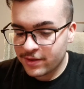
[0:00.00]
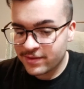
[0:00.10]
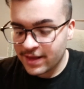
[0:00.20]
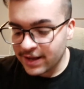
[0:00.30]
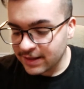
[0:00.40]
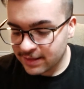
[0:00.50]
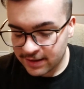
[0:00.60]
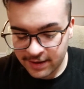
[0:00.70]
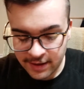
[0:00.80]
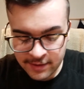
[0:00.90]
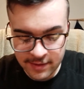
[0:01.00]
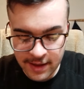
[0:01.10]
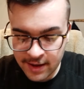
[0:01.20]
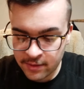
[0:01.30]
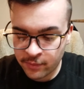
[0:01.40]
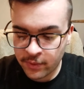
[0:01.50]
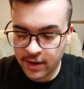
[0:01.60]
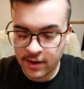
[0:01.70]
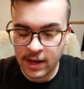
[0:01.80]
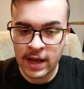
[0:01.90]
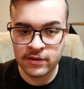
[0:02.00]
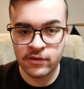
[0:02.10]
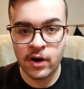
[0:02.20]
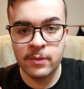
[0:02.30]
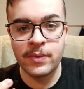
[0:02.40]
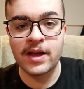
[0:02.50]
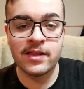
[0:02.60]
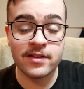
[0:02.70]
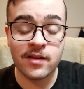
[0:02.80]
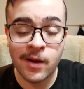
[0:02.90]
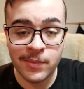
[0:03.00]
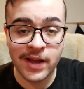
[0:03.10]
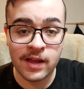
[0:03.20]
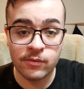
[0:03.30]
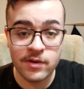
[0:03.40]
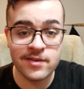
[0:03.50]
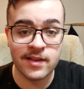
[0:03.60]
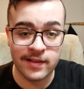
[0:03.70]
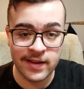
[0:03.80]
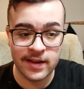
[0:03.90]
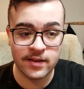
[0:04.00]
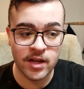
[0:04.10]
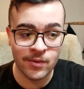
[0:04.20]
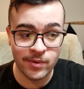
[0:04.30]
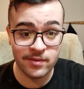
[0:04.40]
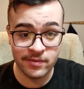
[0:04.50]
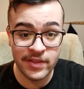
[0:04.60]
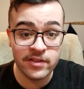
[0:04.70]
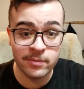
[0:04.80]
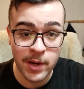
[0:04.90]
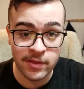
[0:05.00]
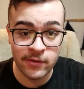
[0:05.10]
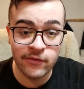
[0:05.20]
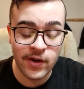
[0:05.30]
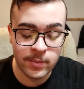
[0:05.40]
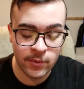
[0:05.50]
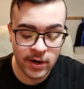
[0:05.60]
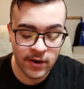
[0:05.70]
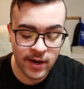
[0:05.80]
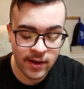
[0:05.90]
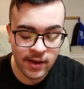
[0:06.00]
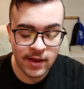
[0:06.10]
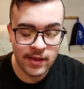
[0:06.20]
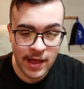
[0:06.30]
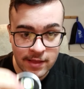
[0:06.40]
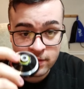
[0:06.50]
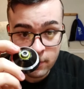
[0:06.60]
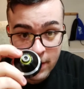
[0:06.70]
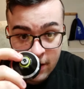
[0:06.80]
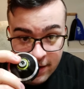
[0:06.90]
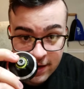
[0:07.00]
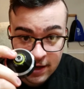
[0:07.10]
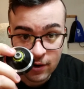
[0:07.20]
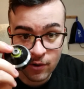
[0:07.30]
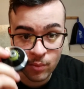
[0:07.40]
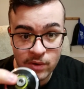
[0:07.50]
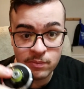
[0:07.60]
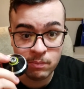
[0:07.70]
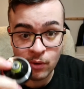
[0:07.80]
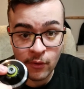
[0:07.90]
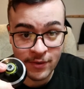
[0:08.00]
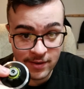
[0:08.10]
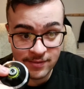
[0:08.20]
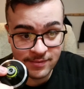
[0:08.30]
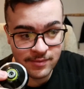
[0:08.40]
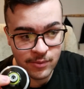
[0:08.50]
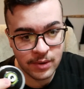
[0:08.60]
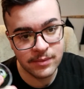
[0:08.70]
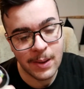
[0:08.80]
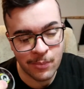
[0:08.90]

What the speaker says: So the second thing is that when I started picking this up again recently, it was this month in February, that the bearing here was broken.